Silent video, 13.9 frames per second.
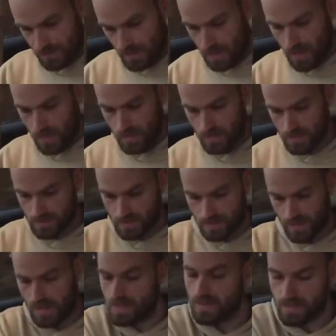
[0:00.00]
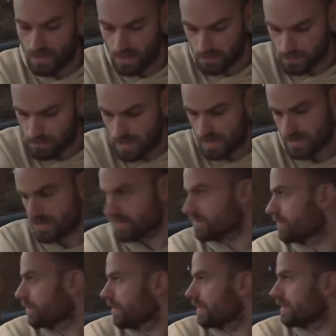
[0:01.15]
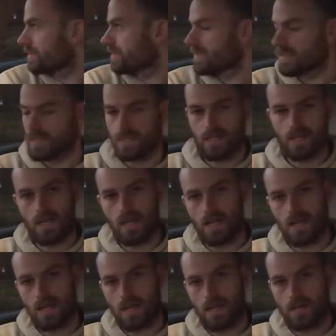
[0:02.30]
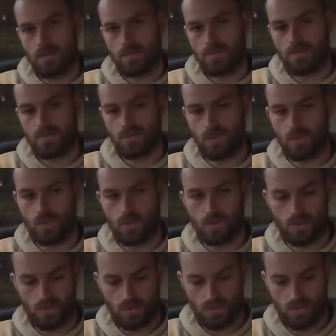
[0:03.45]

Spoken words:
There's again another massive void for